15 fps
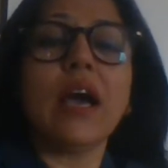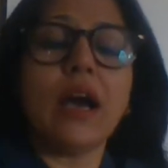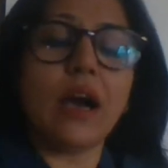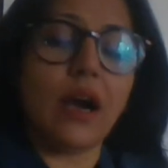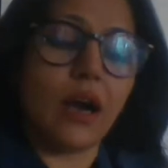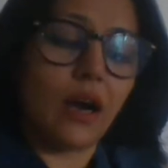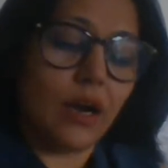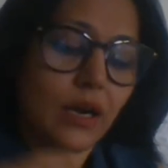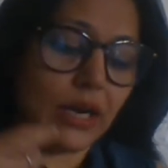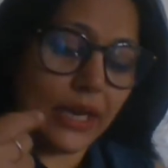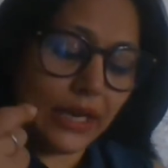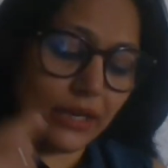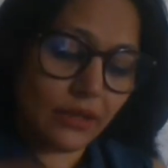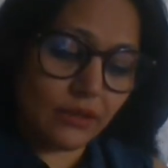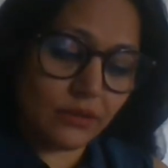uh,
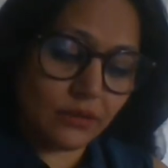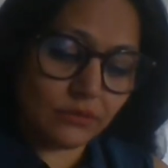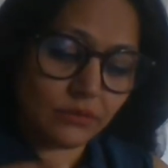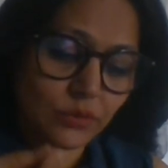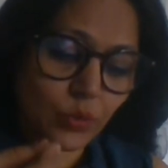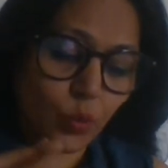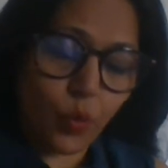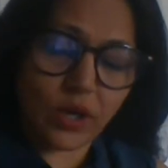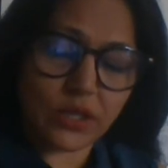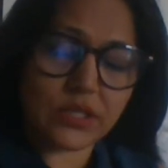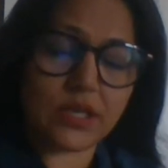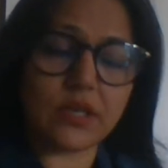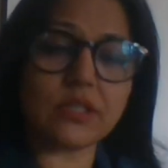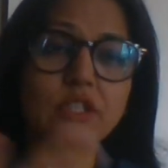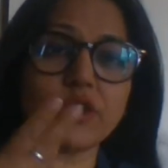in
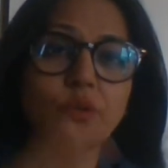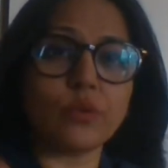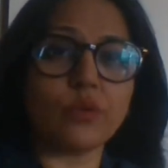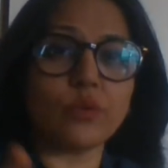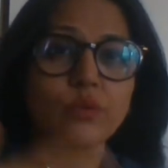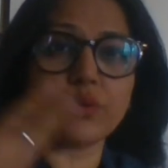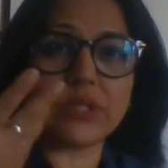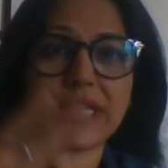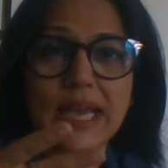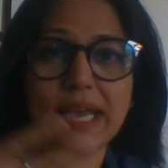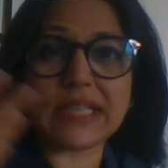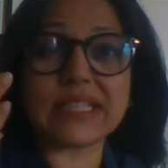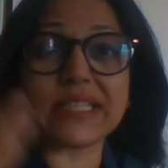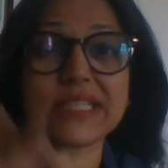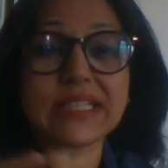water to
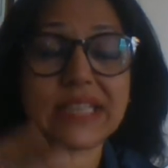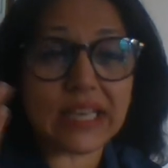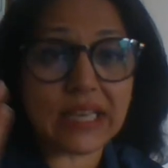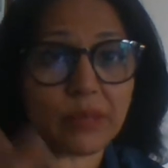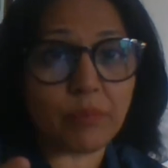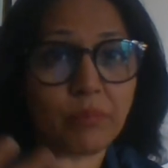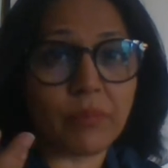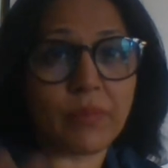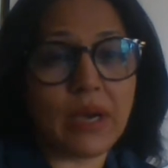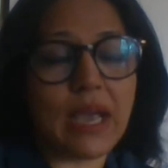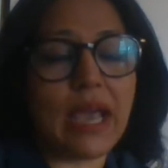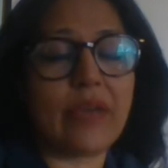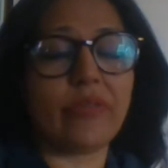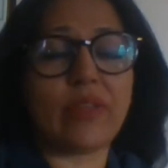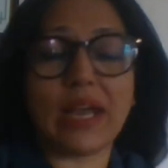take steam
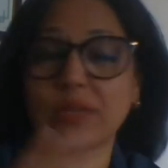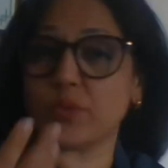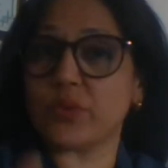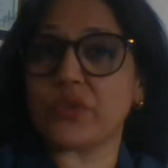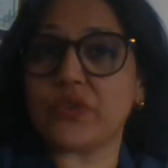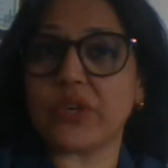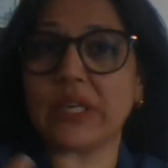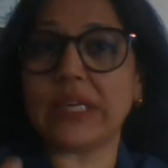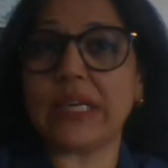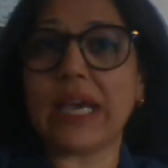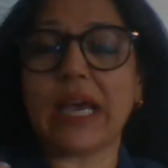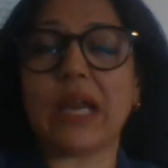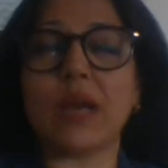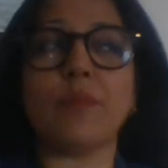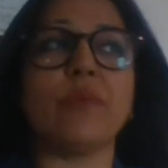and that would really
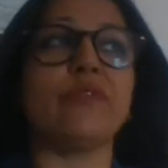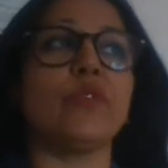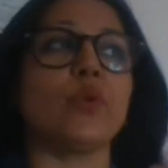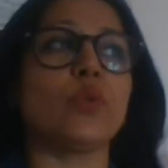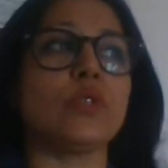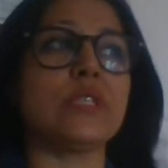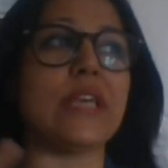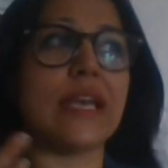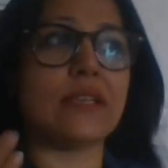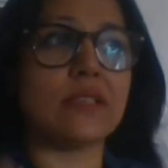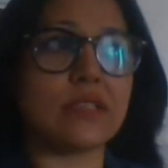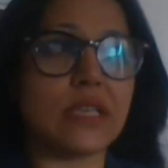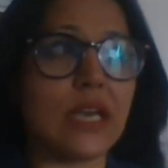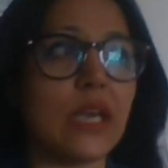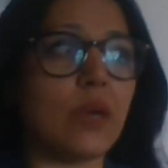help if you could take
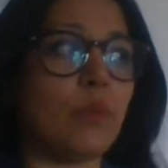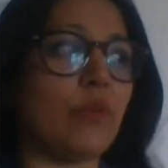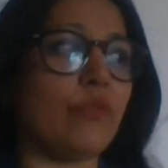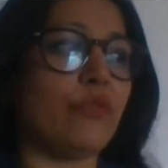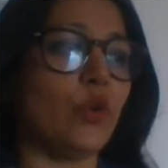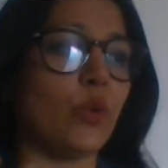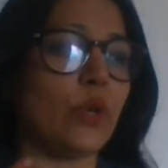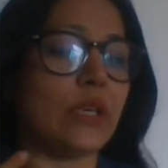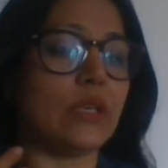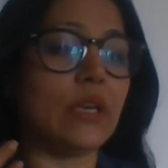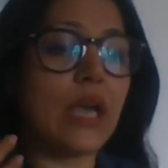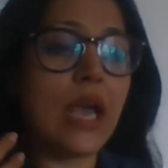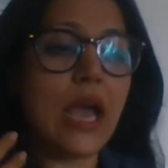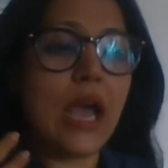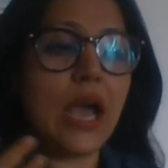steam, if you can,
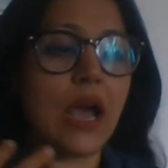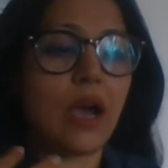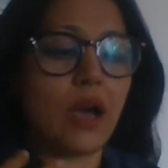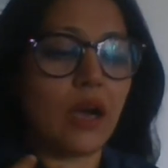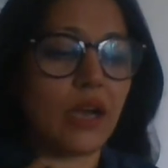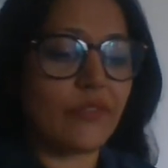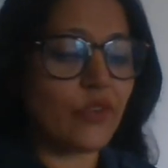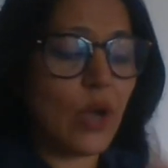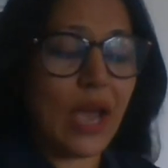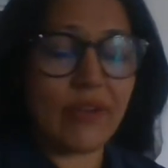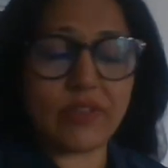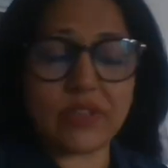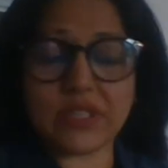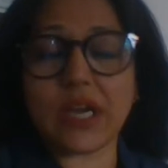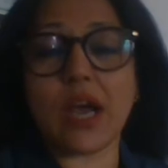uh, if you have
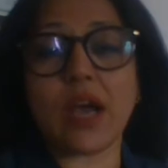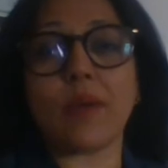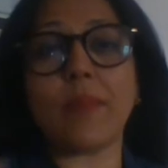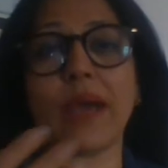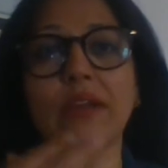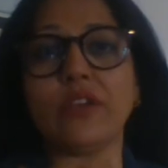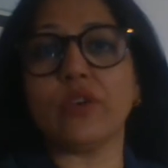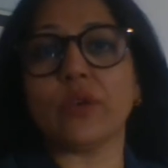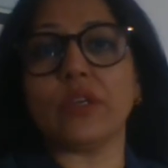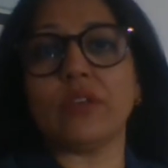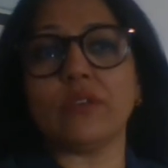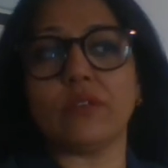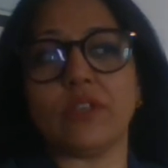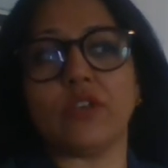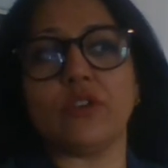a tub and you
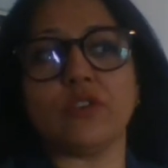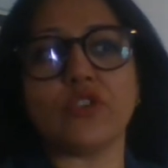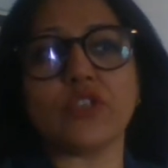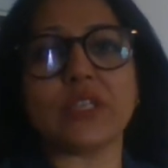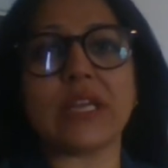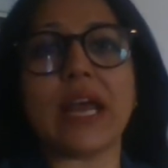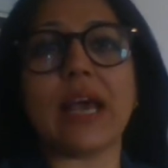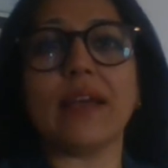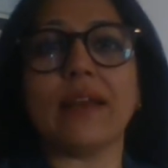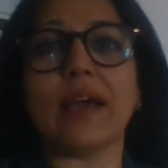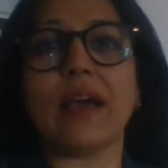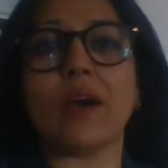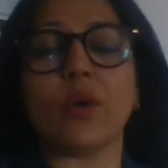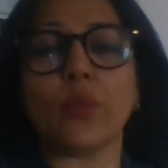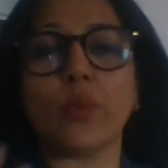can, you know, just lie
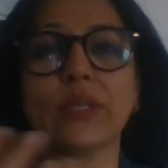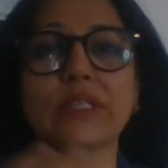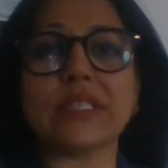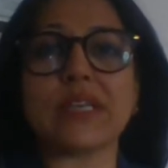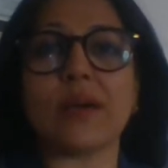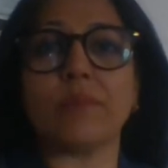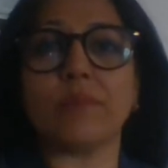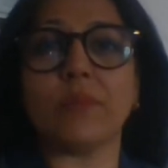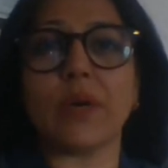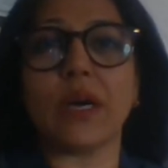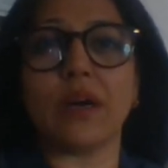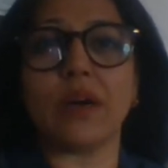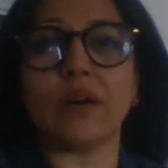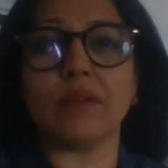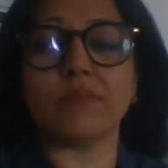down with some
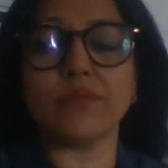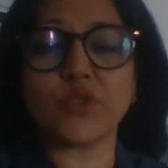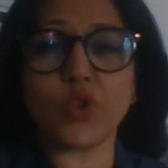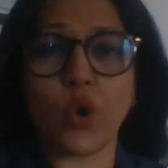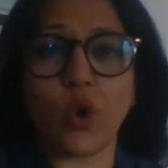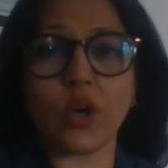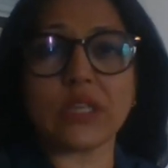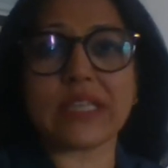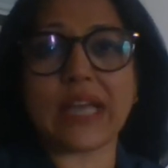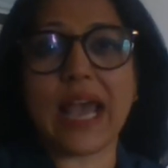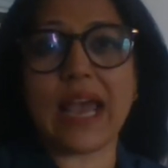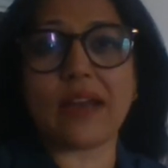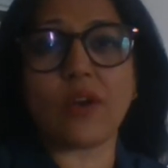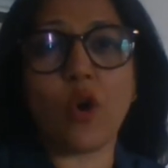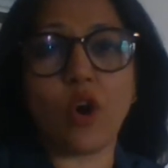uh, salt
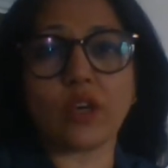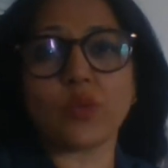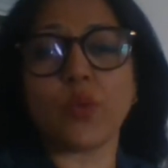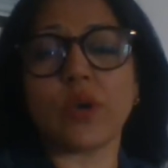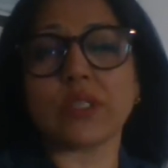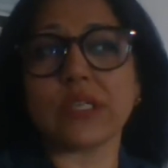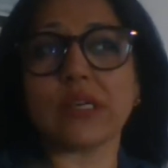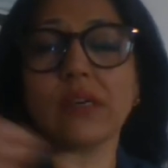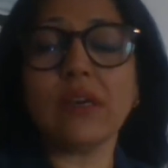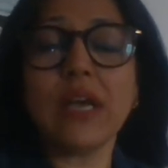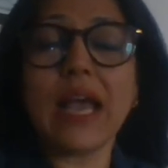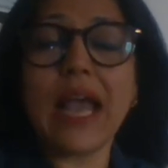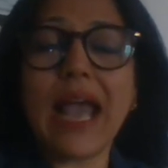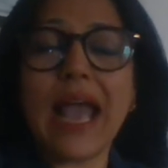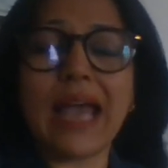and hot water
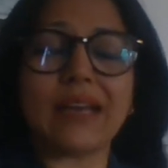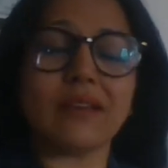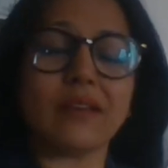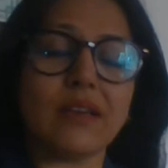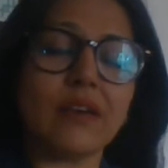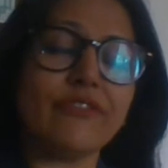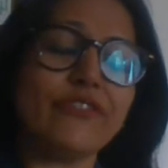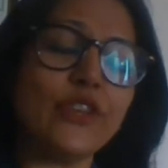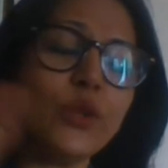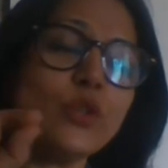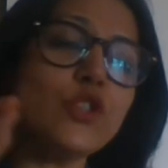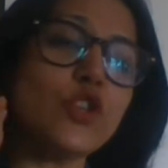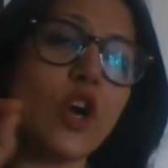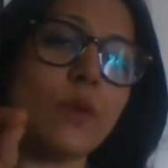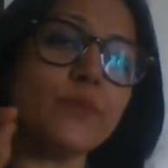and a few
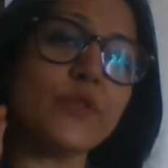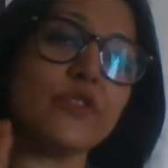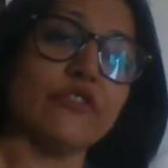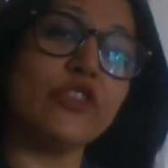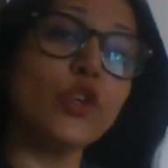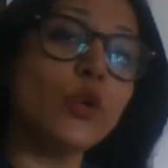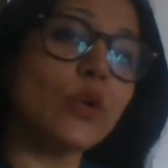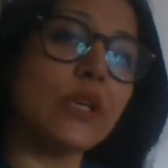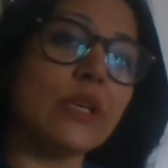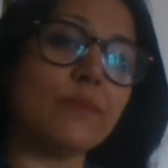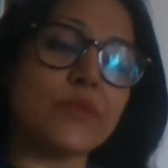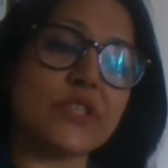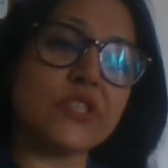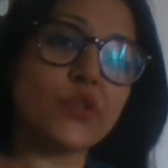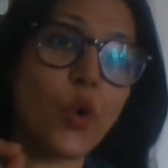drops of
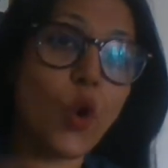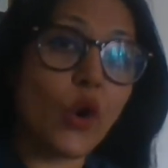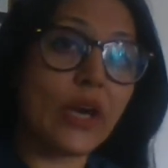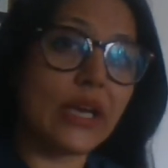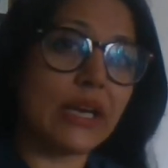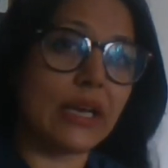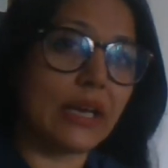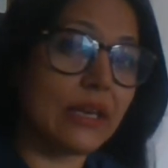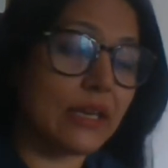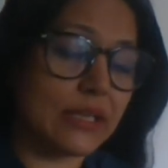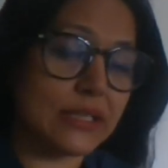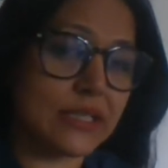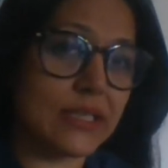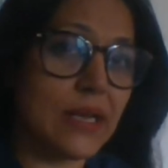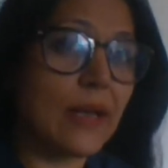eucalyptus oil in
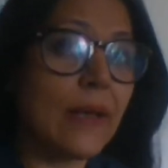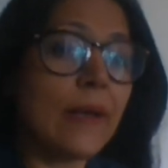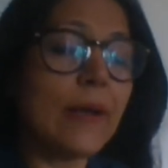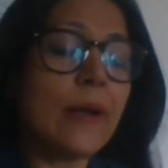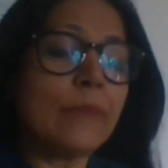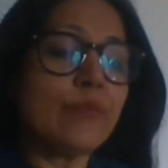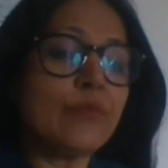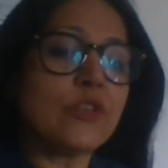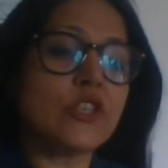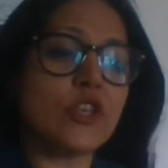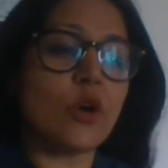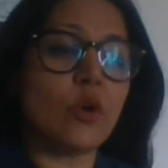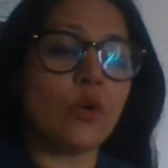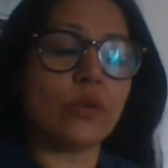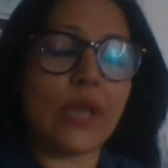it.
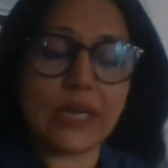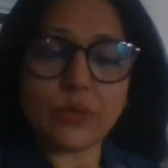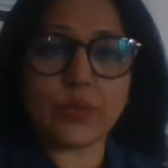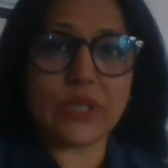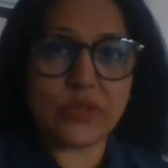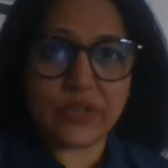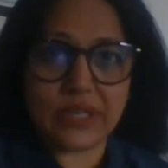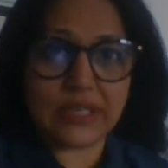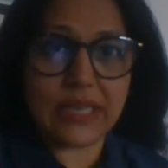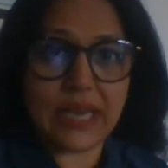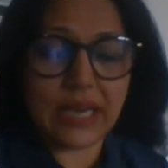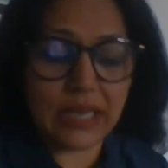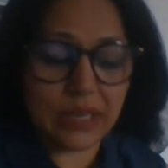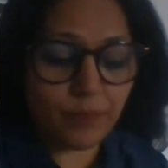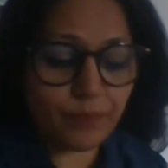So, that will really
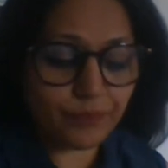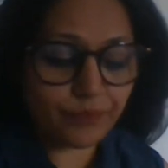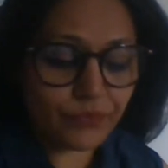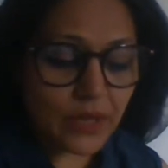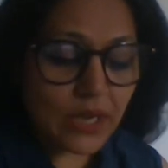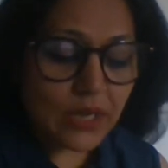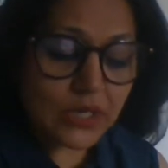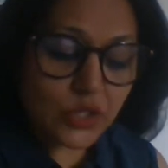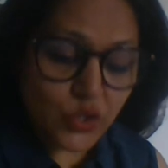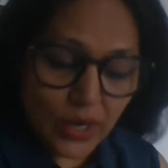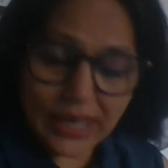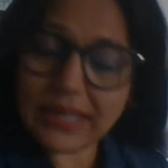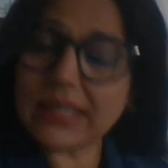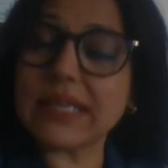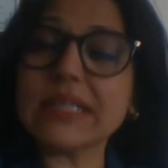help.
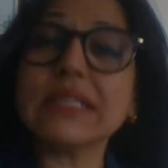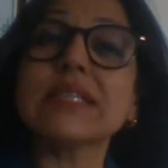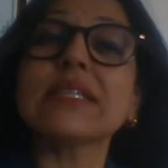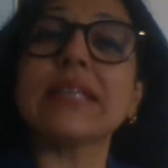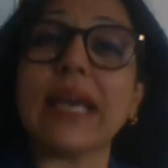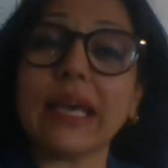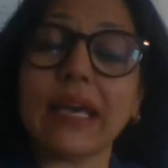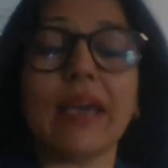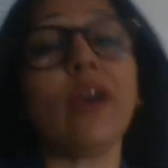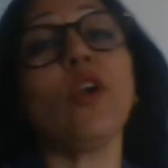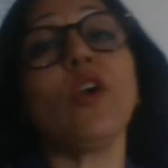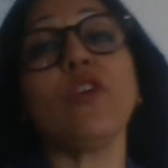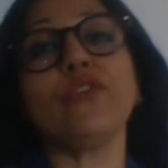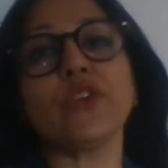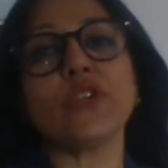Try this, take care
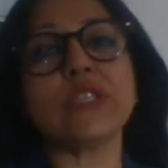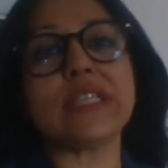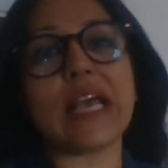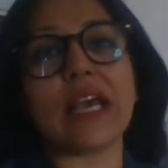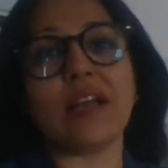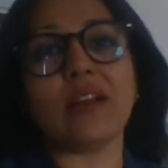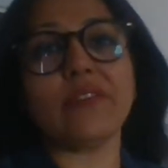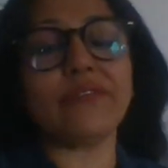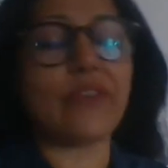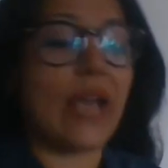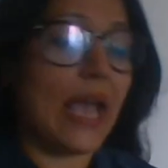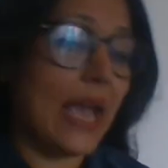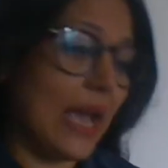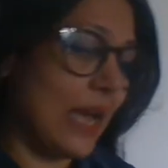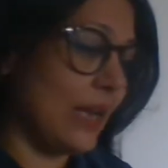of yourself
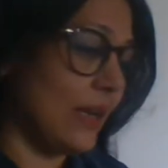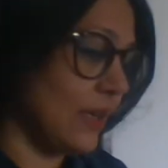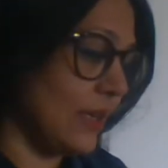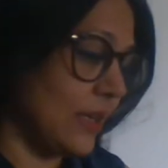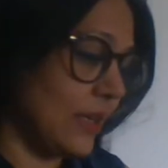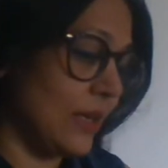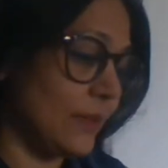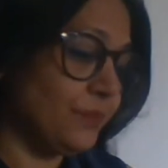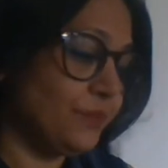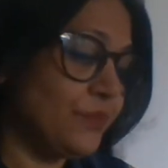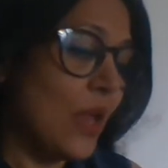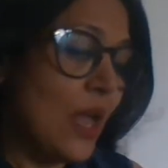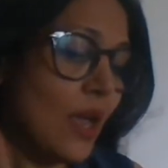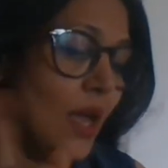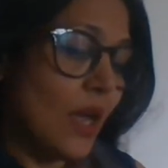and um,
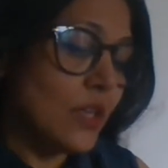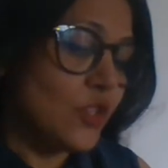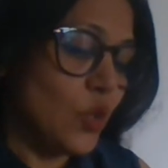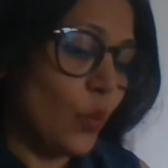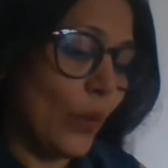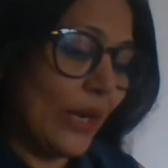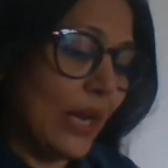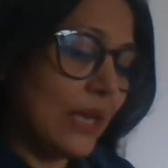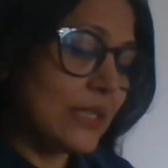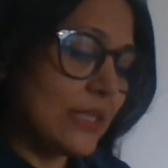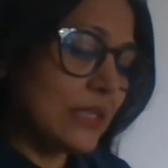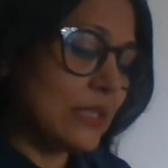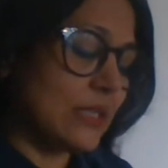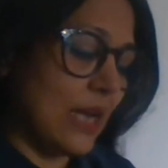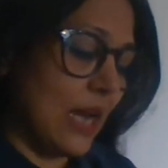so when I
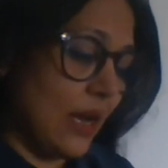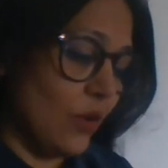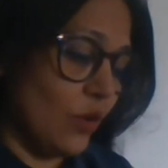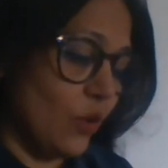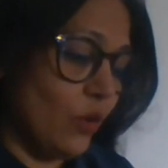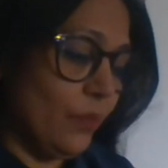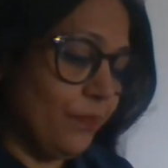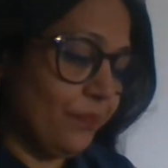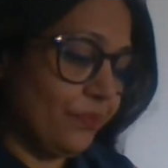did tarot,